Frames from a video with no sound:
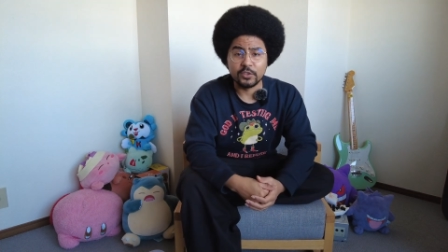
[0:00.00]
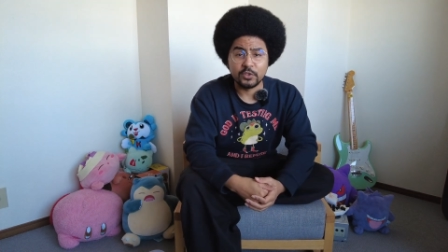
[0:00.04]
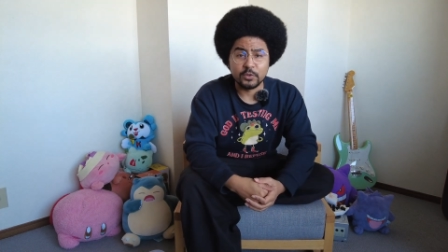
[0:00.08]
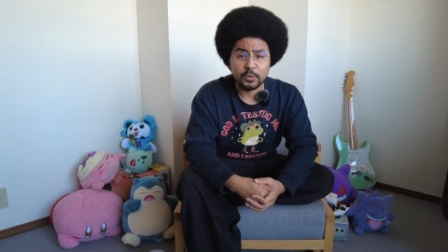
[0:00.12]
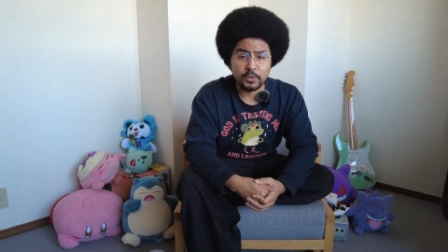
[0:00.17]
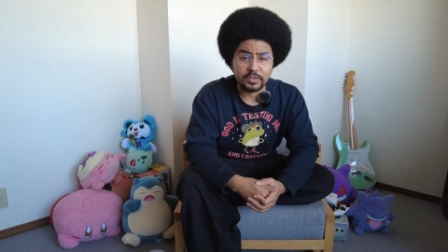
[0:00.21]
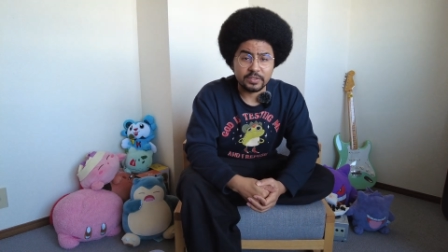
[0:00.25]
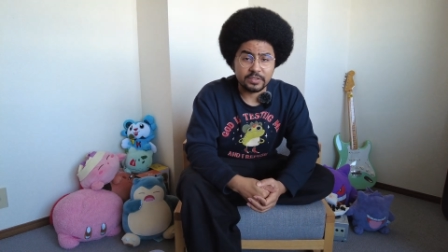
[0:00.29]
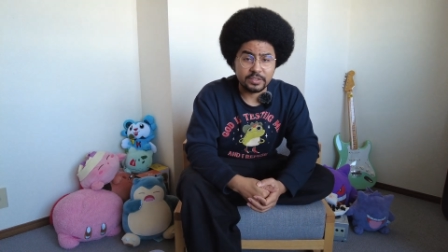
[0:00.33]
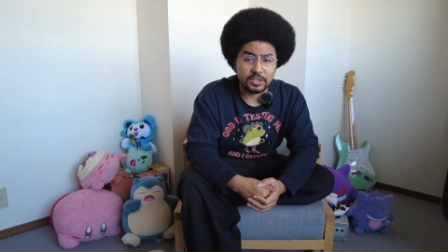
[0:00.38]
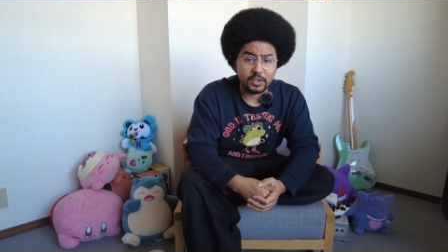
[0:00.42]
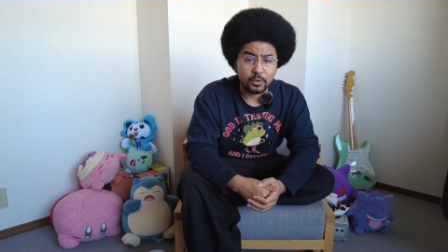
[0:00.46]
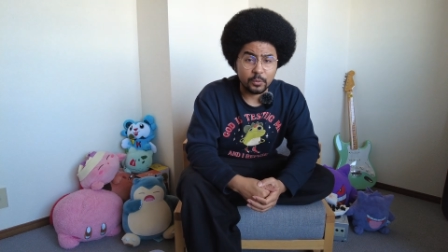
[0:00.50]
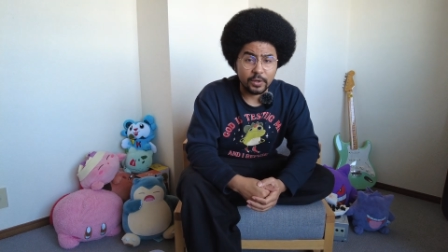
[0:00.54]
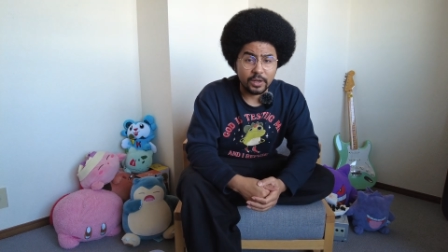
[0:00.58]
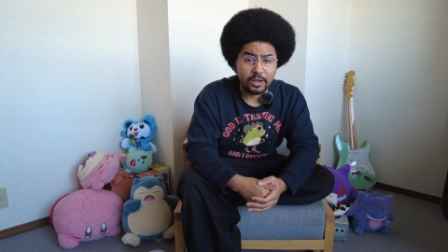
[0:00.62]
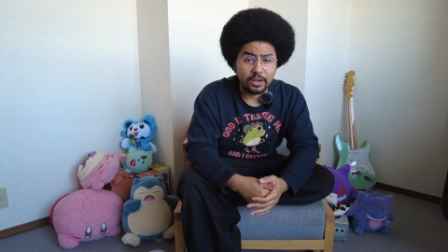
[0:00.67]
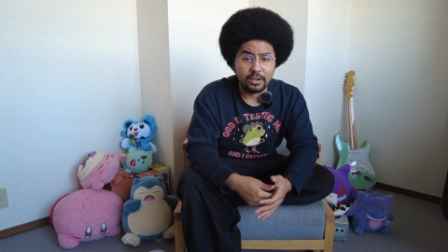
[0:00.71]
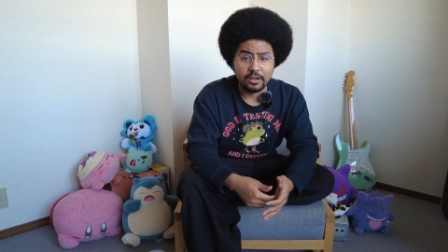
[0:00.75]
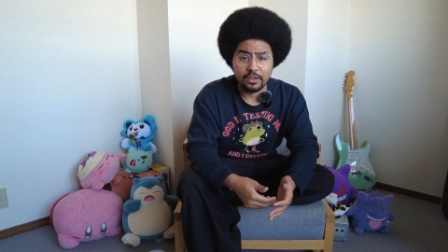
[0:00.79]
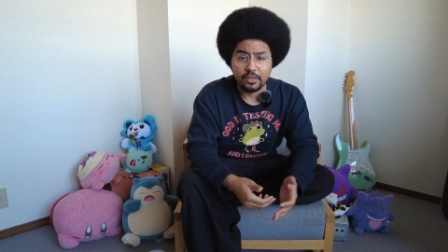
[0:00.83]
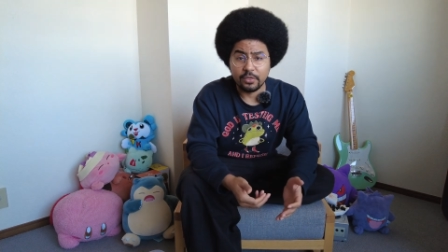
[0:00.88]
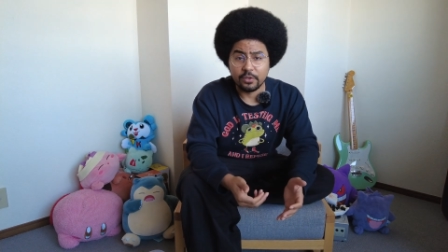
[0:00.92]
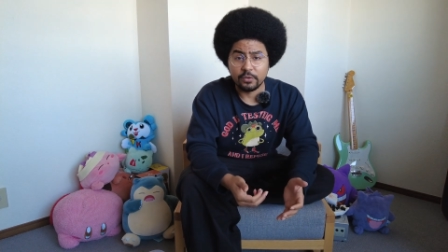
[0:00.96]
to a city where
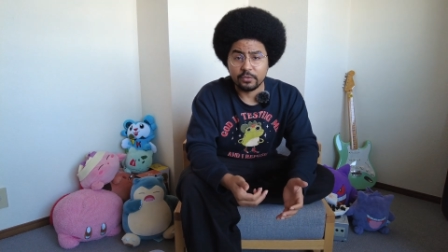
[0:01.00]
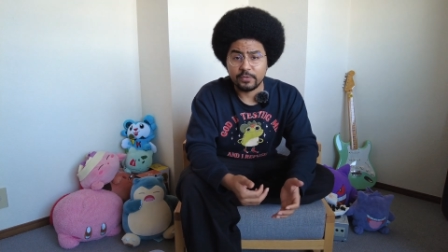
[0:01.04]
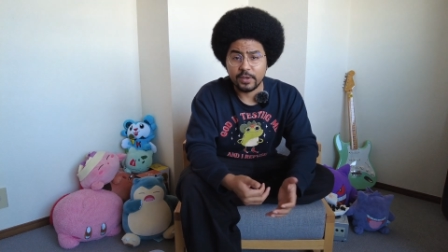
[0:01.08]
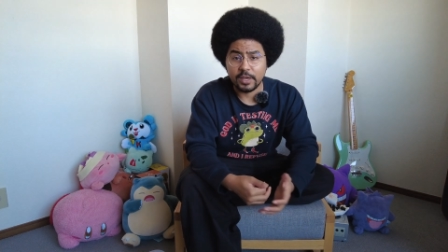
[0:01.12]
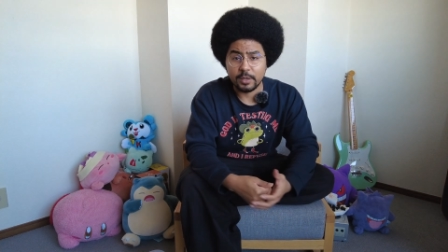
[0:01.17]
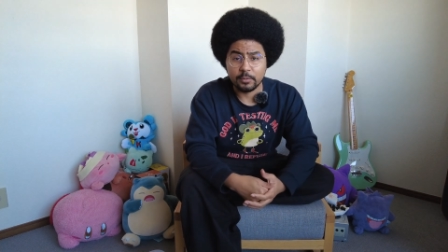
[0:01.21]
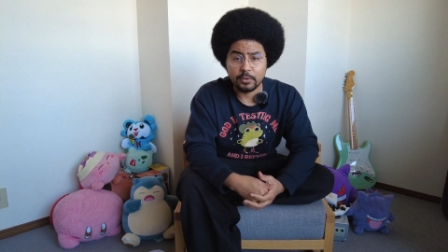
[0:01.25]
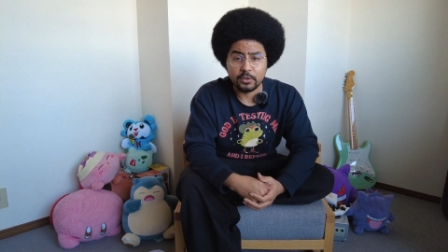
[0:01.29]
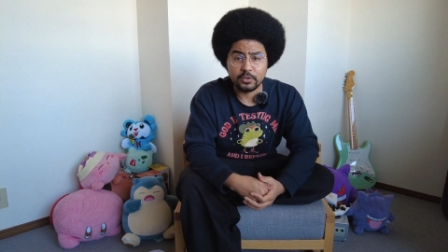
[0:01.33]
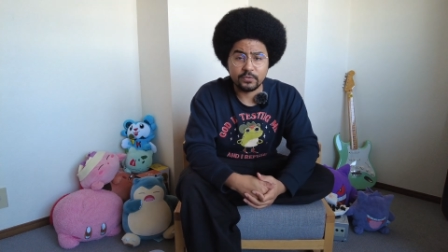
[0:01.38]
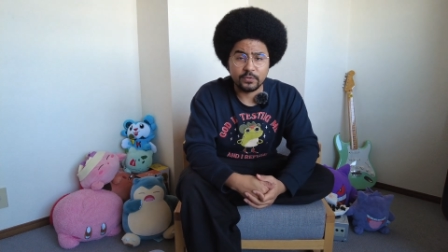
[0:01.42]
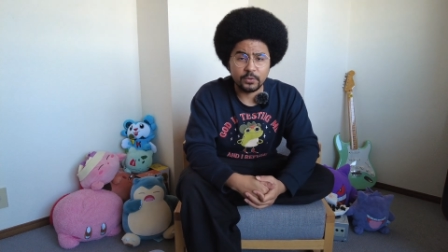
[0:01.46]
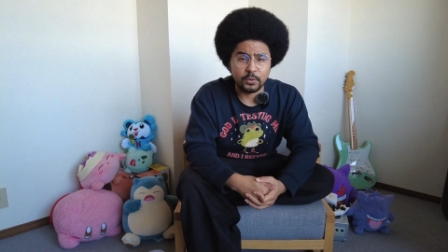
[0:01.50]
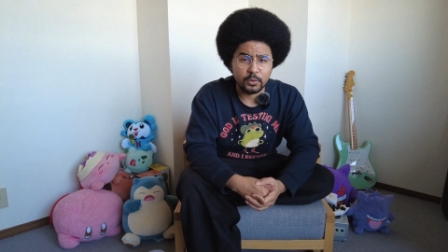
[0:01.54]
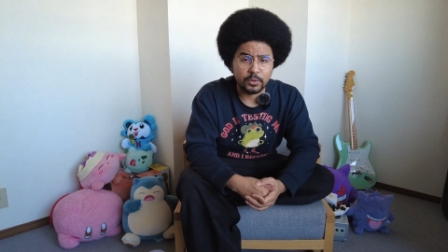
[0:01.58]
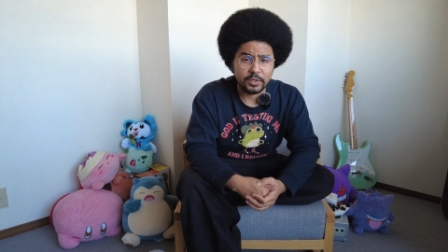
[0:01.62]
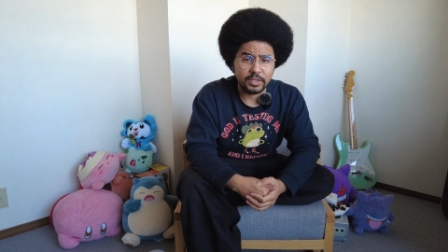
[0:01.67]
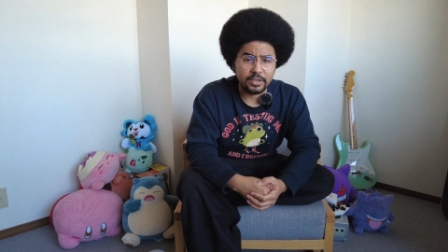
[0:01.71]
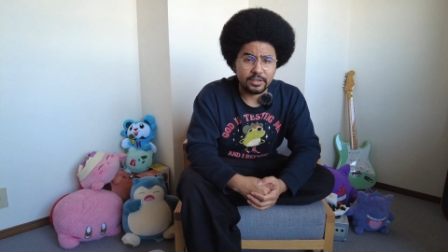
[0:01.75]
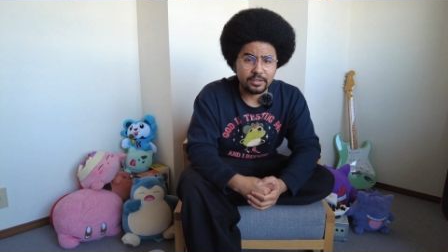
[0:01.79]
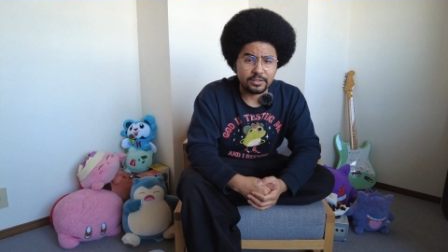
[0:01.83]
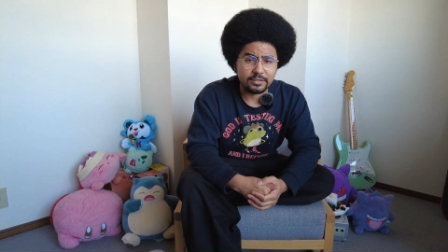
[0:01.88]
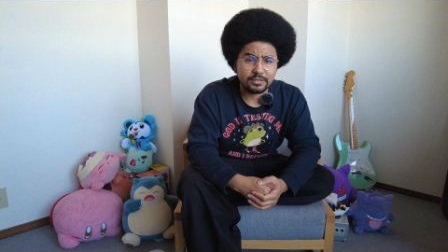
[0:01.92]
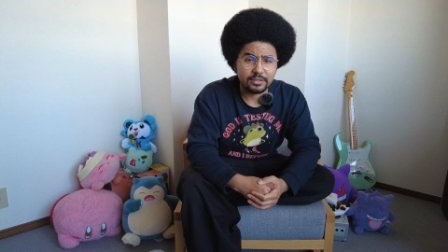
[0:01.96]
the famous food
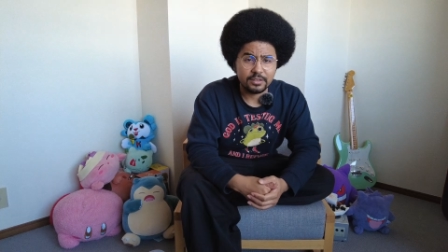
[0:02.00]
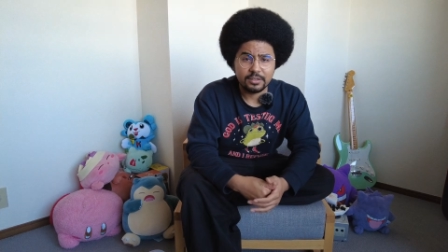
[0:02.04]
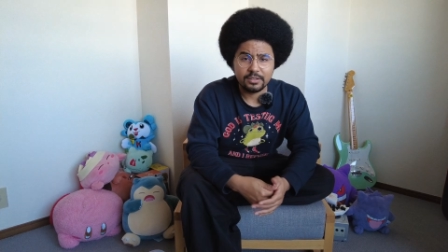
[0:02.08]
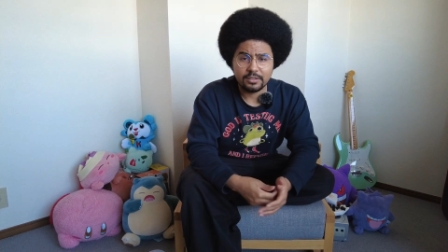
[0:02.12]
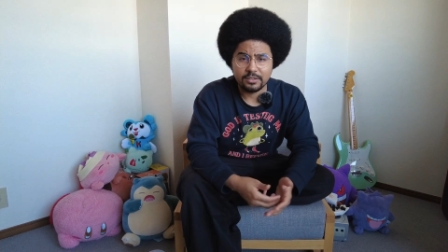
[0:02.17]
is